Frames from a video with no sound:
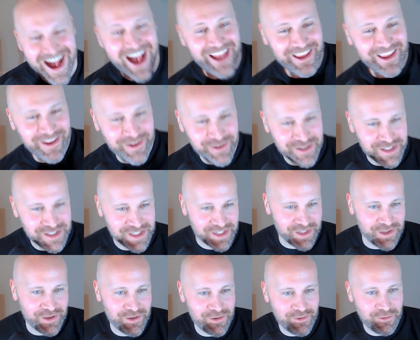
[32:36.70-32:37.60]
I used
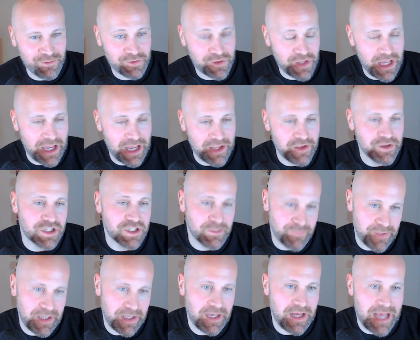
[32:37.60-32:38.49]
to
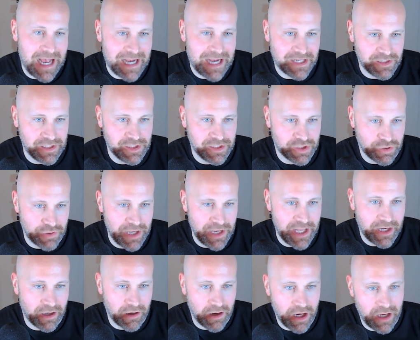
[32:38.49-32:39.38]
be actually a
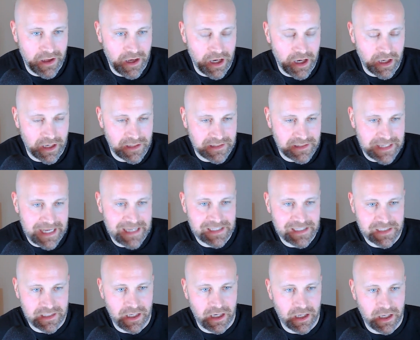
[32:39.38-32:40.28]
trader on a
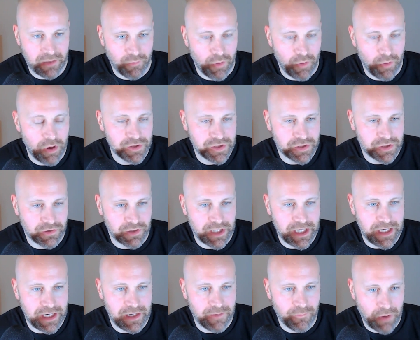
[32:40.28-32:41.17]
desk on Wall
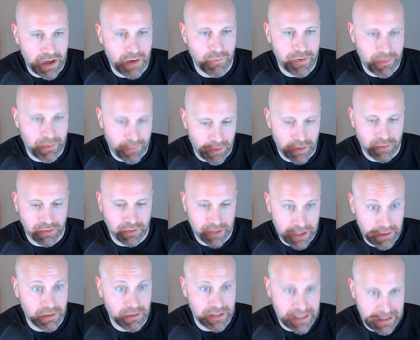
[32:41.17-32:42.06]
Street where we were
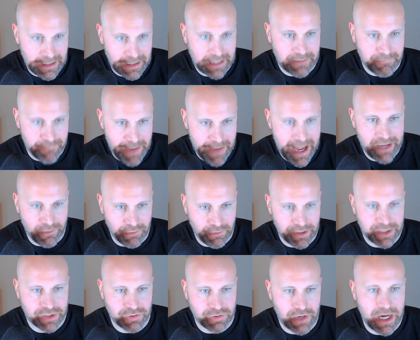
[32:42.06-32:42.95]
literally like
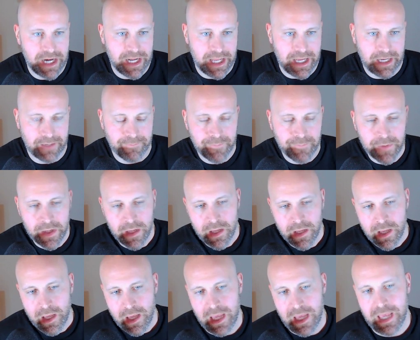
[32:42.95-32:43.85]
manually trading.
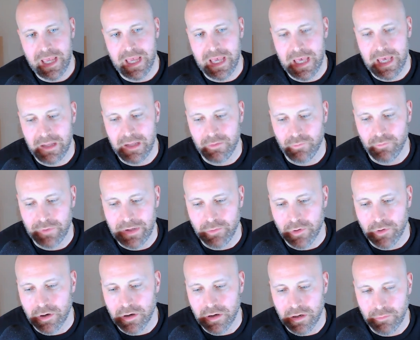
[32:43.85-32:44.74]
And we
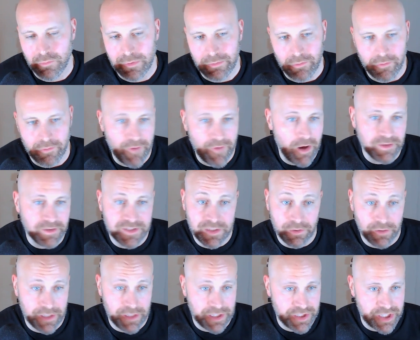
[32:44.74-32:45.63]
were
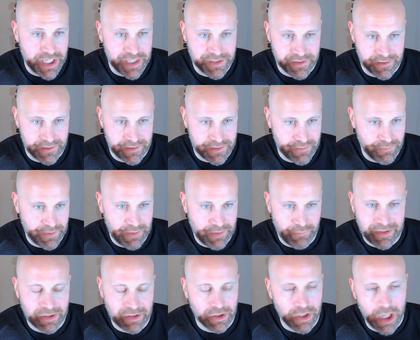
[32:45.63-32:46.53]
volatility chasers.
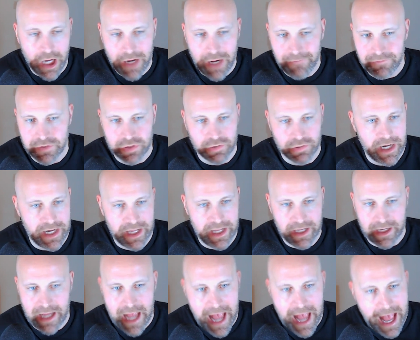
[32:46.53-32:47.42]
We loved
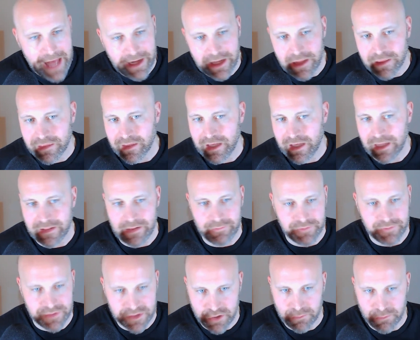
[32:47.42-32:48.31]
trading anything that
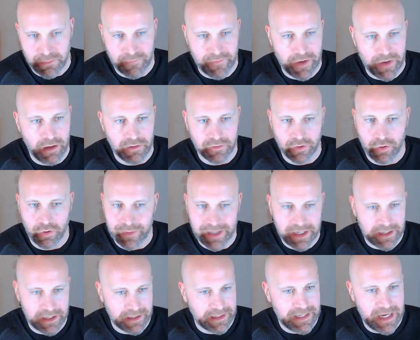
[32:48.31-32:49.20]
was super volatile. We
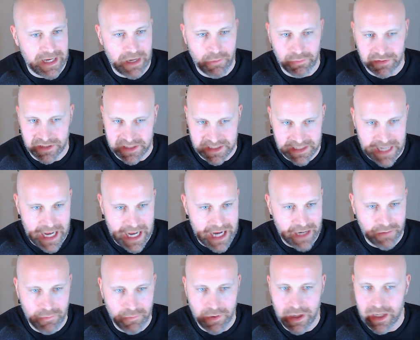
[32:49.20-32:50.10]
didn't care what the
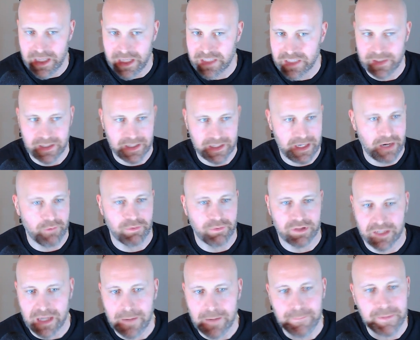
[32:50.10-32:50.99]
stock was. We didn't care what
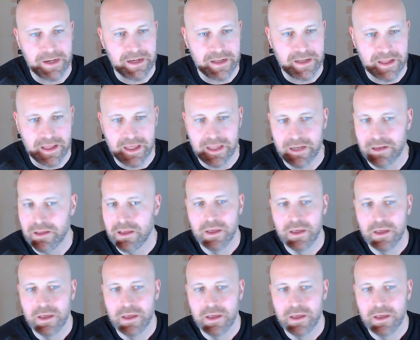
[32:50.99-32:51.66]
the company did.